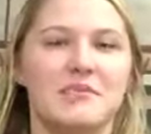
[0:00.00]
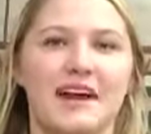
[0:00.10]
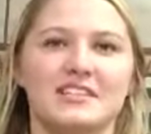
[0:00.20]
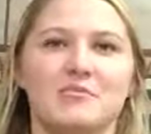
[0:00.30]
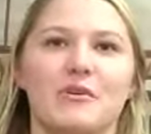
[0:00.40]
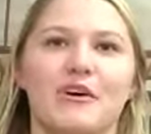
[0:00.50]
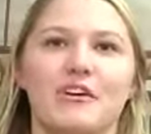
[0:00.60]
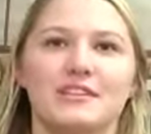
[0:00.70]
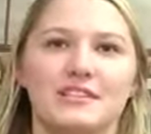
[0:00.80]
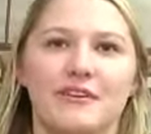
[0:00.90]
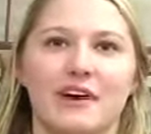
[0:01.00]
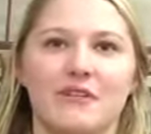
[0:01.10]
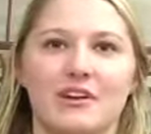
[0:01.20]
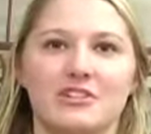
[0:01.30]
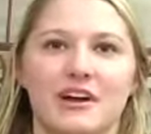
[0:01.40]
basketball, so I
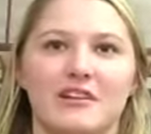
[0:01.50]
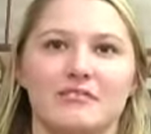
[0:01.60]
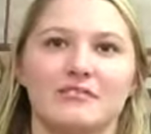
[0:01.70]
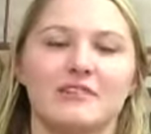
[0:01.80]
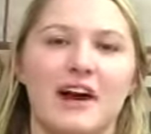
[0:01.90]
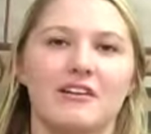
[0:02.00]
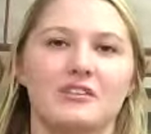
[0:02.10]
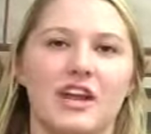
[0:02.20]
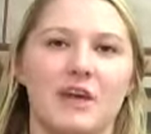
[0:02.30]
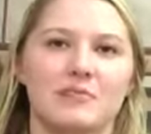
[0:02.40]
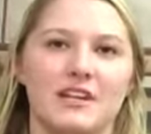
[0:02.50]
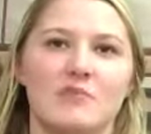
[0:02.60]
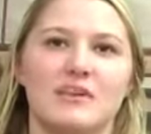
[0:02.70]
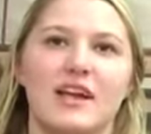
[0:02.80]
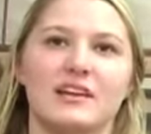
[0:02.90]
watch a lot of college games and
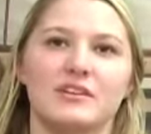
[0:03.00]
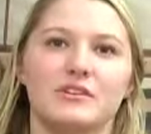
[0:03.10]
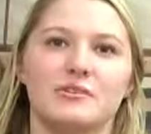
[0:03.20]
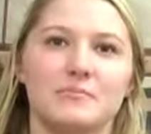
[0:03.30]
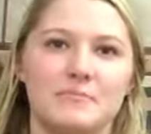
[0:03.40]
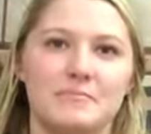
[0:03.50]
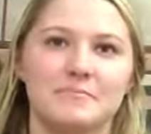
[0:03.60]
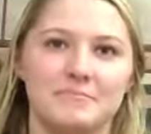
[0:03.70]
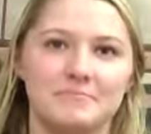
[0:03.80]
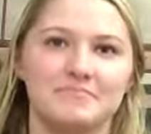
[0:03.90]
NBA too.